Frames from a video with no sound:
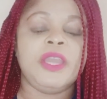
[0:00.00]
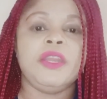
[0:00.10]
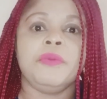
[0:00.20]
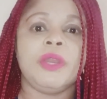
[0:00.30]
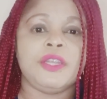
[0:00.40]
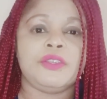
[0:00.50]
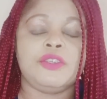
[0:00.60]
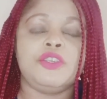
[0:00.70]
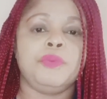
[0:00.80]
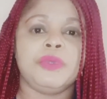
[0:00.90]
you're in a
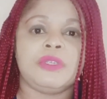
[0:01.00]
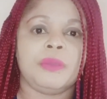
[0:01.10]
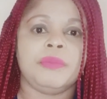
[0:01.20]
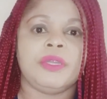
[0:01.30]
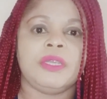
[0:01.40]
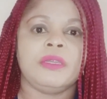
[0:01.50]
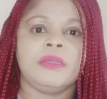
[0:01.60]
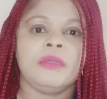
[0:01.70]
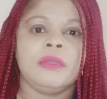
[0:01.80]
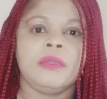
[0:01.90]
relationship with somebody,
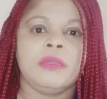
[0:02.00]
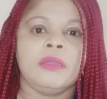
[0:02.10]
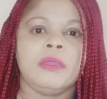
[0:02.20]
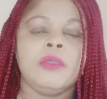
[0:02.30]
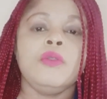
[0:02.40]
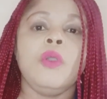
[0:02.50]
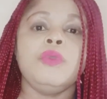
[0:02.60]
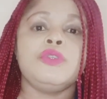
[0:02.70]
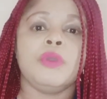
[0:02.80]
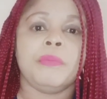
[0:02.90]
go
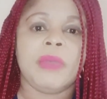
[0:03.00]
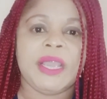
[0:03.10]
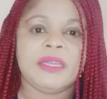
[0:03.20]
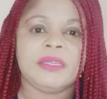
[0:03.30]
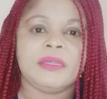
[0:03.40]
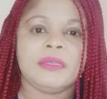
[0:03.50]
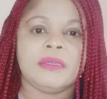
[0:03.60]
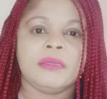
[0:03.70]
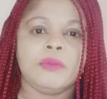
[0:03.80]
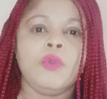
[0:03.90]
with your mind.
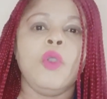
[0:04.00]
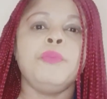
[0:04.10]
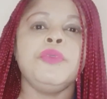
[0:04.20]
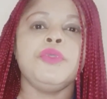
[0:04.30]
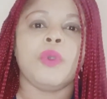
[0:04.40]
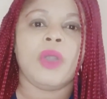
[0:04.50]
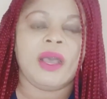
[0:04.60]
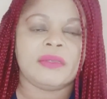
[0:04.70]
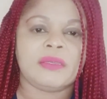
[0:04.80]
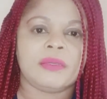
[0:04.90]
Open your
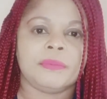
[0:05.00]
heart.